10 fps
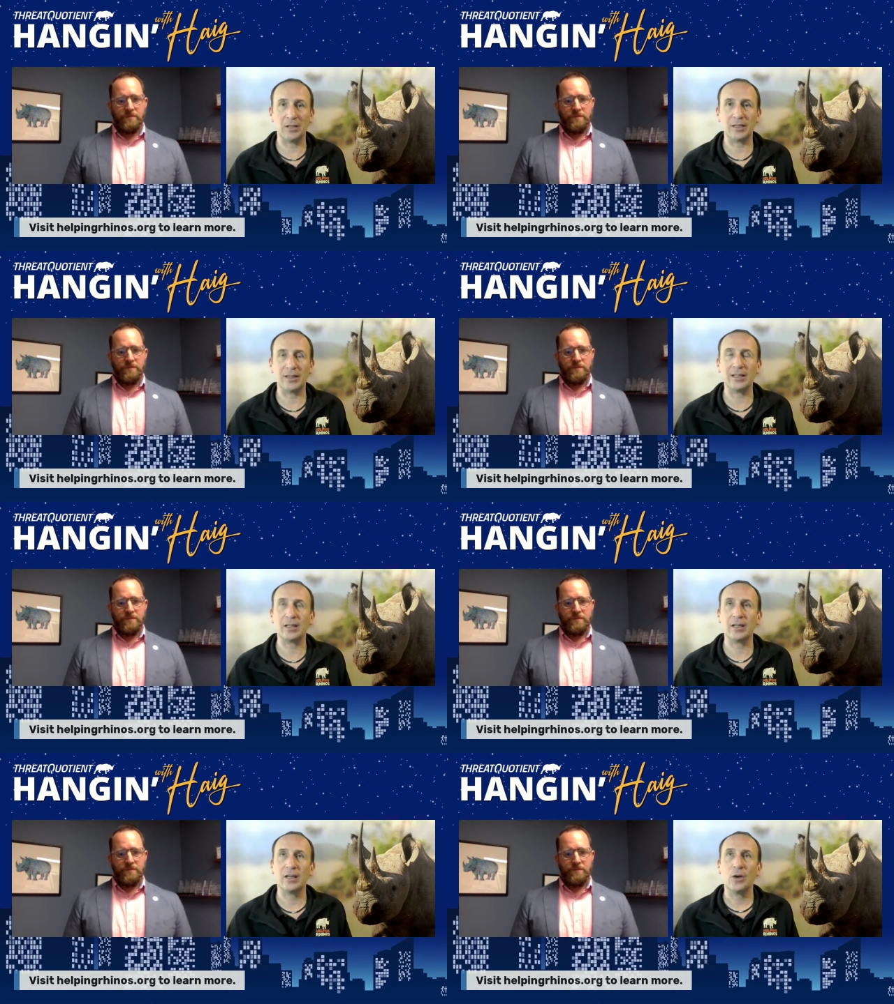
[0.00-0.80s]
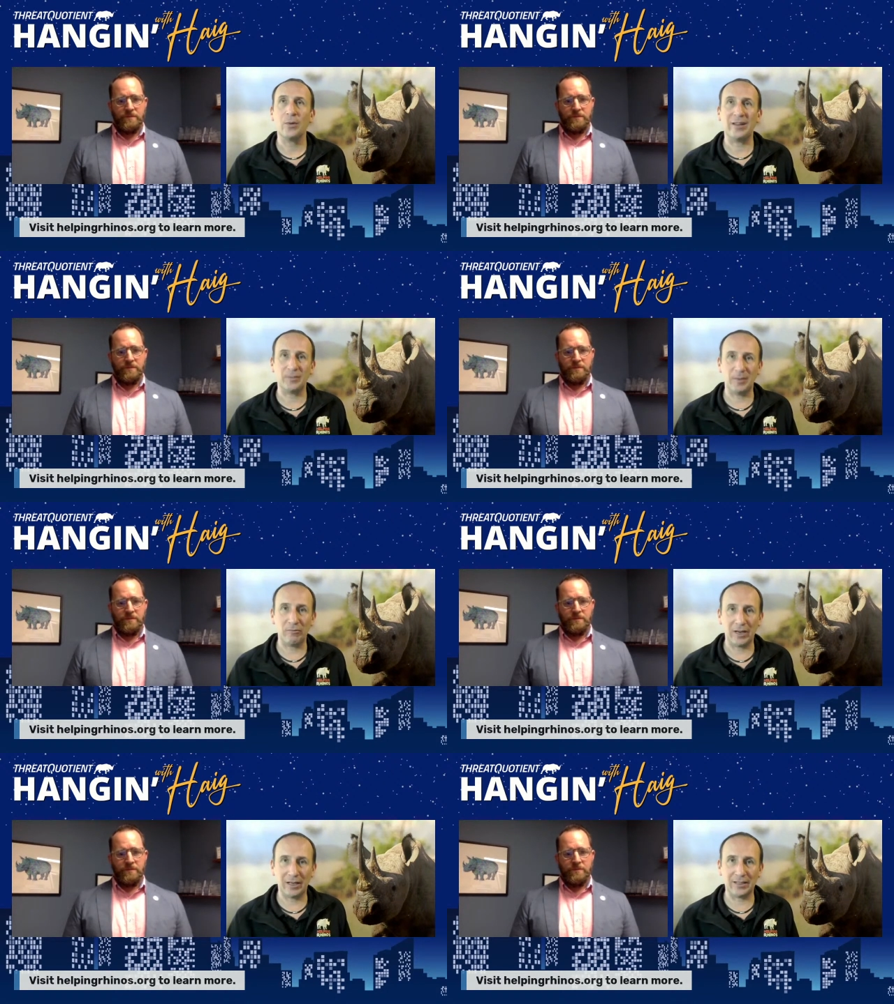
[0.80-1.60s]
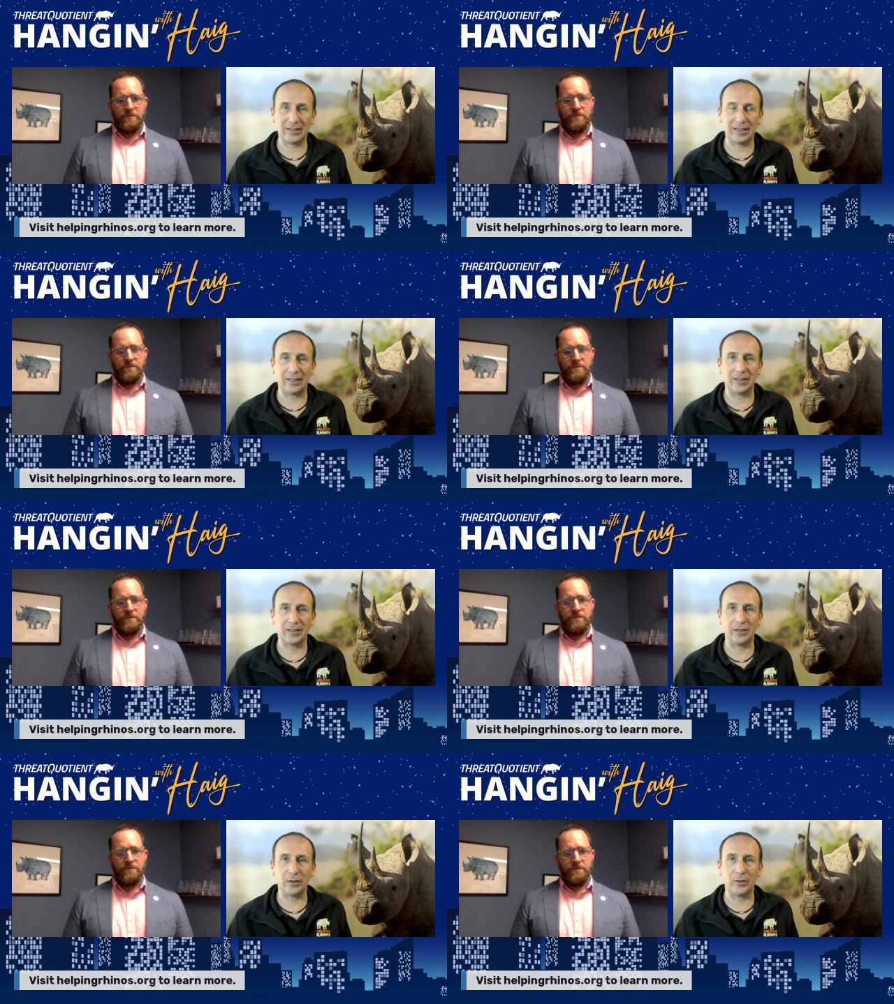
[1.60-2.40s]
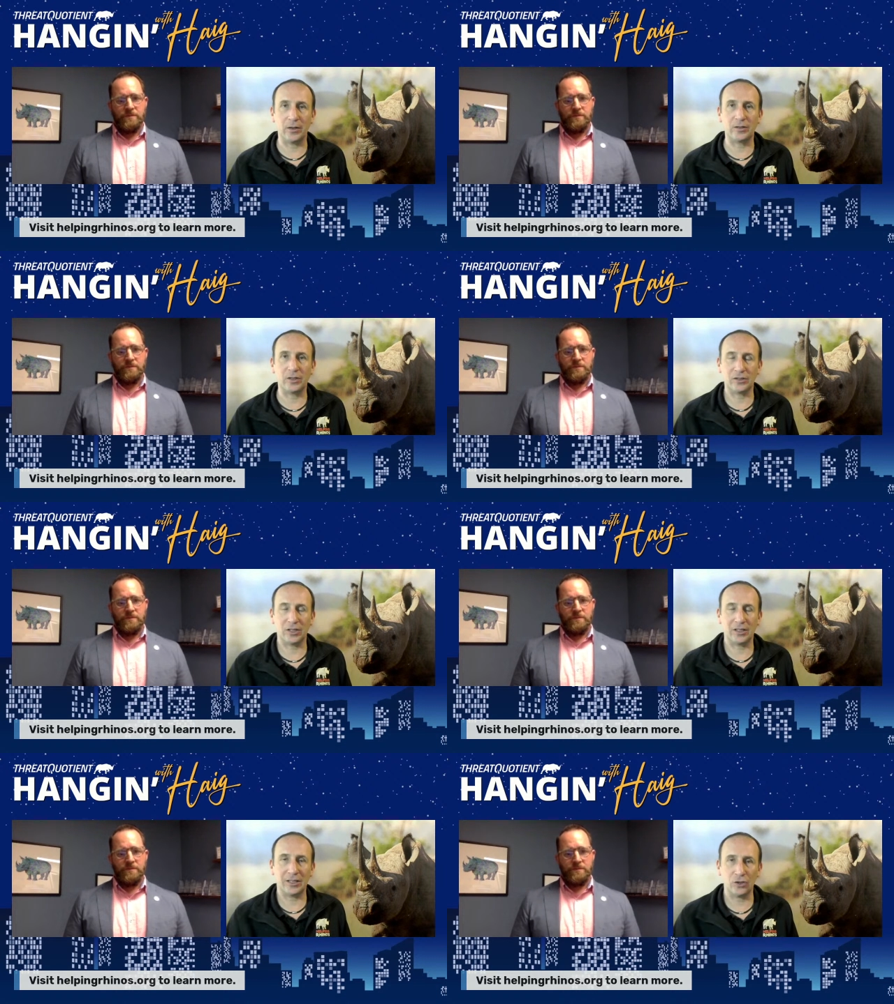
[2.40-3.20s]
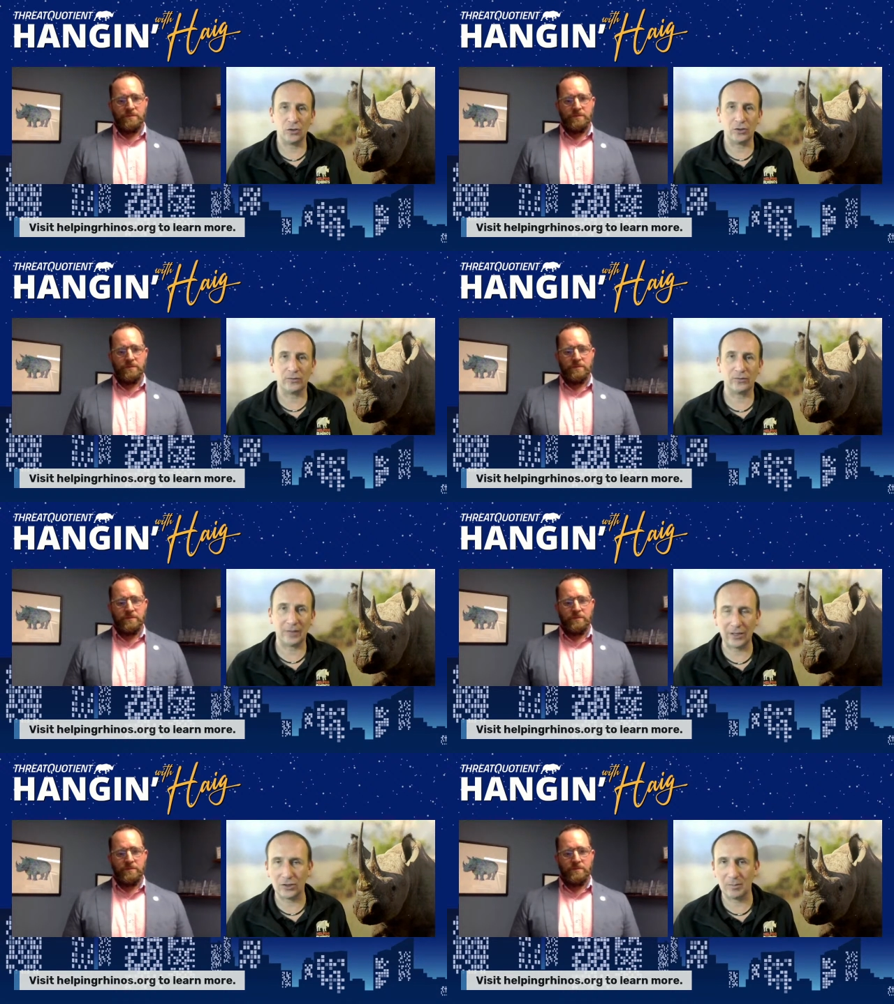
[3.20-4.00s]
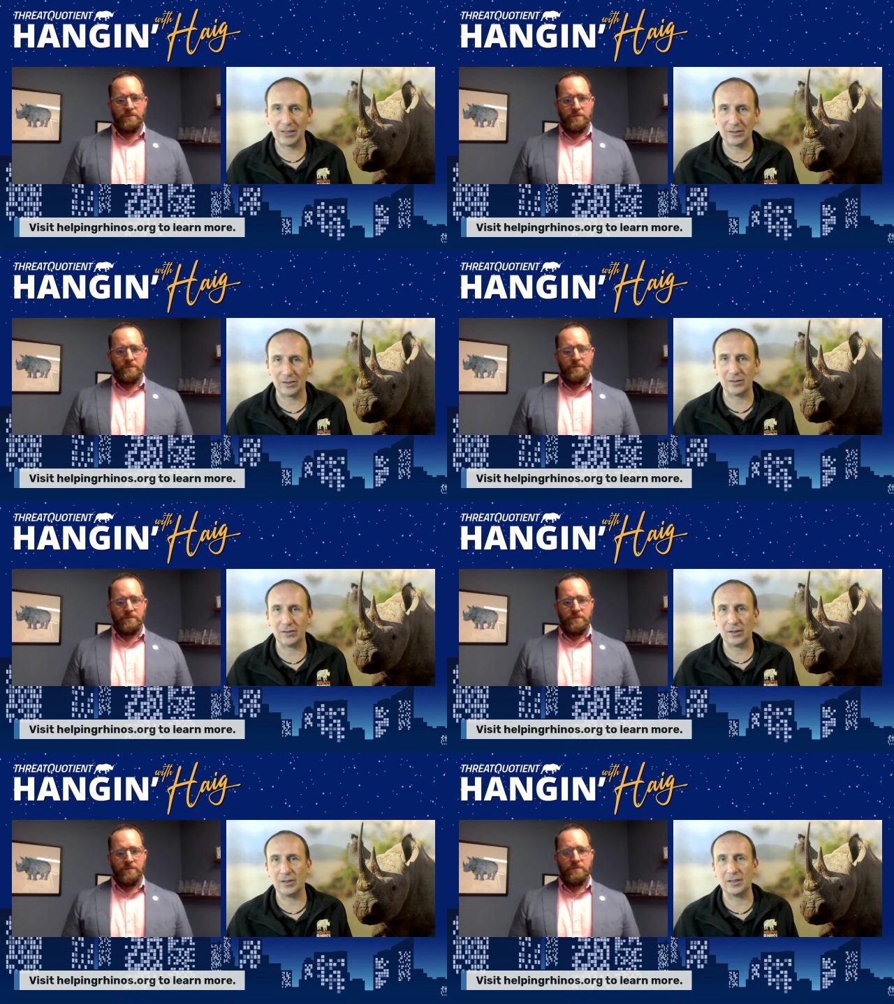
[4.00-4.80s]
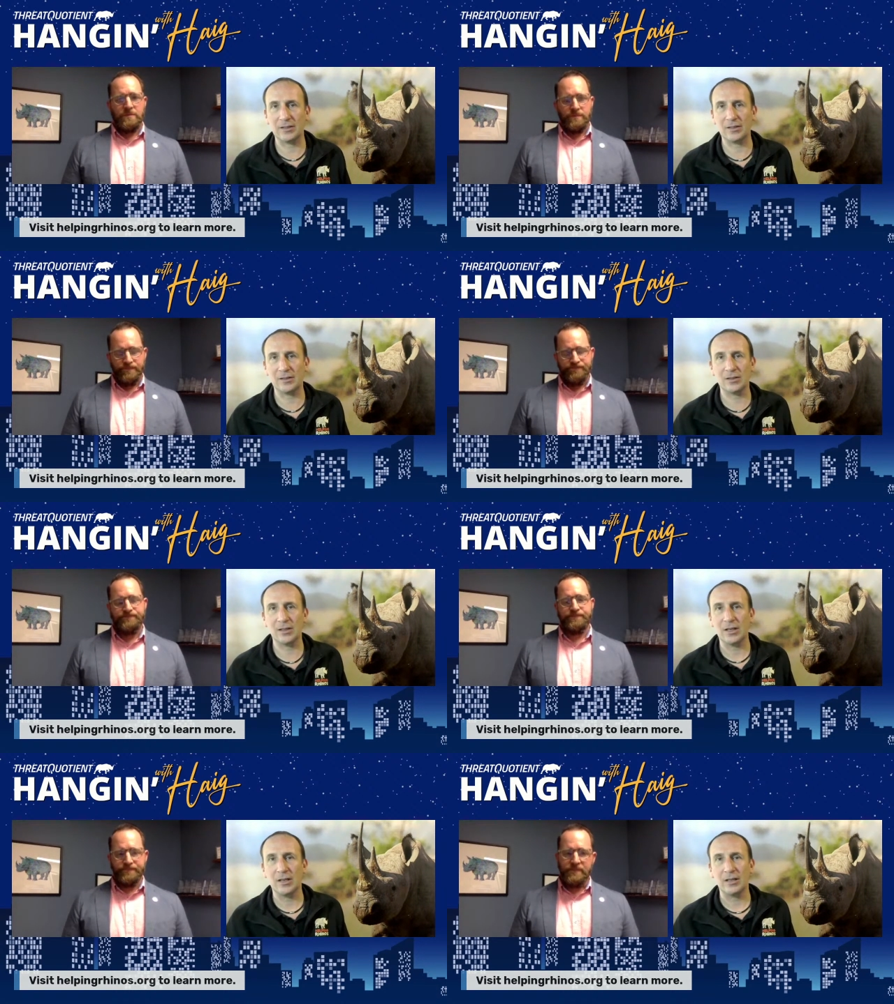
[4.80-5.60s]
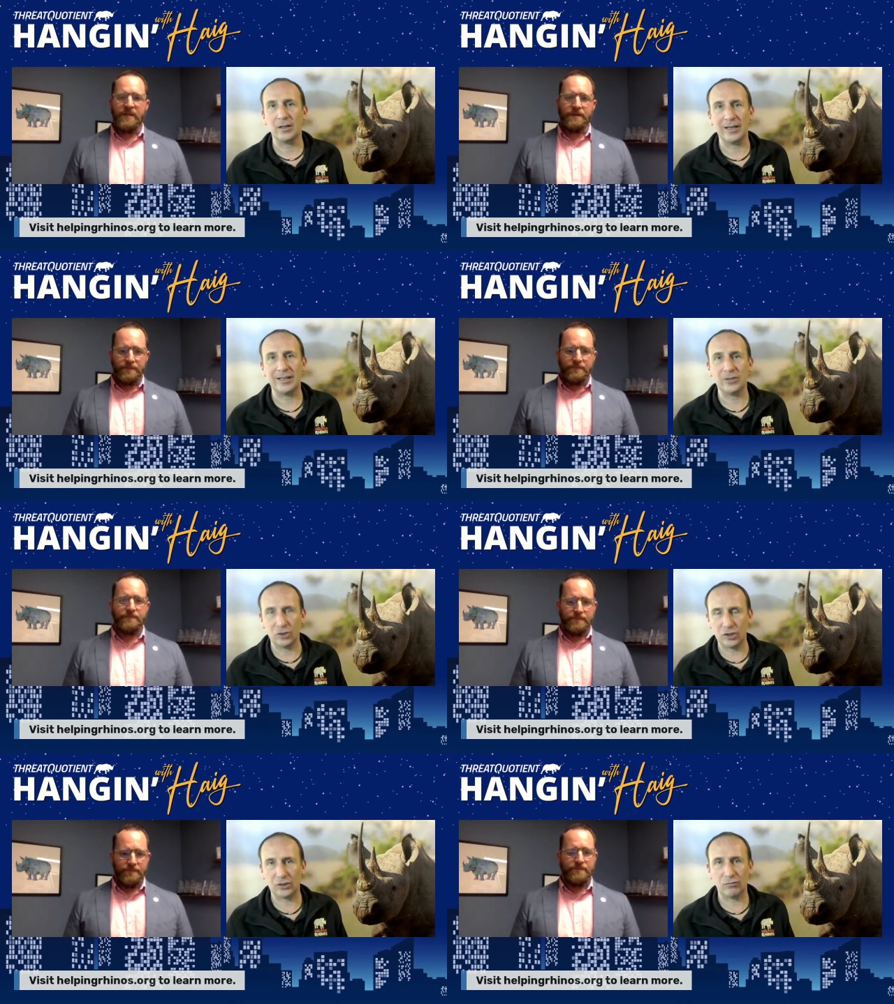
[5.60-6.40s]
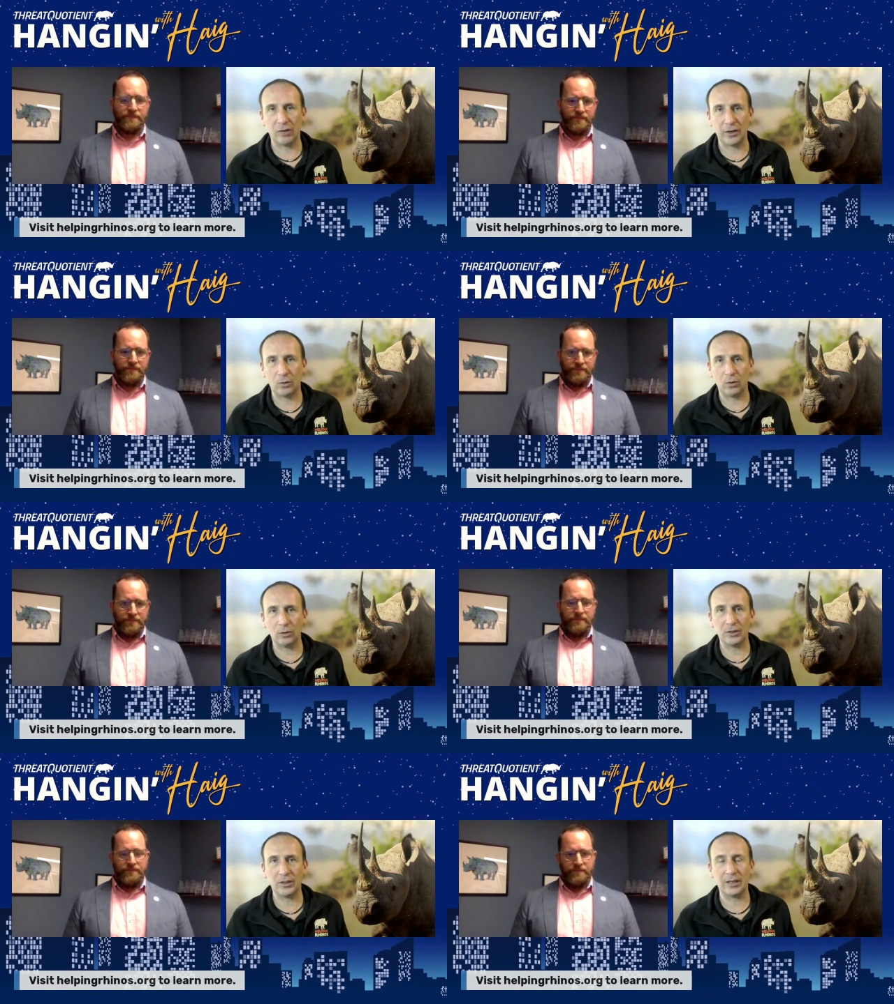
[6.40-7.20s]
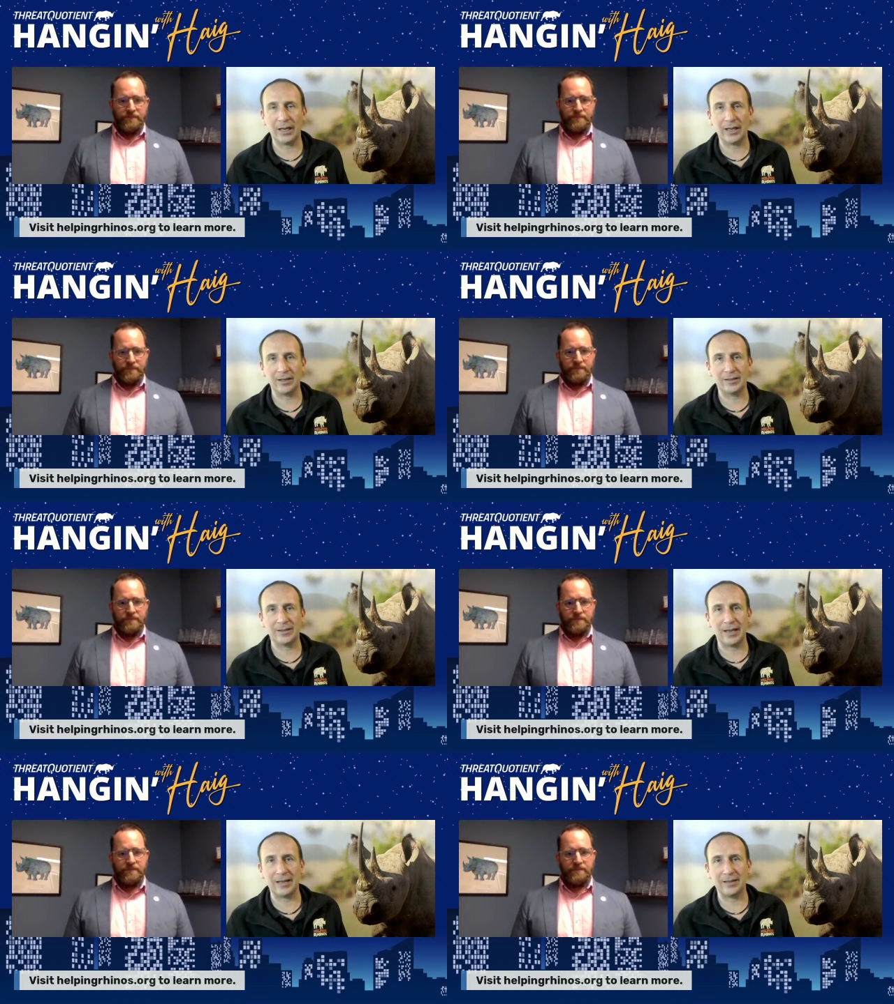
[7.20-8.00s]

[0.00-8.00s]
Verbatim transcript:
Speaker 1: I think we have to be realistic that you know certainly in use of Asian medicines, you know this is you know it isn't just rhino horn and and that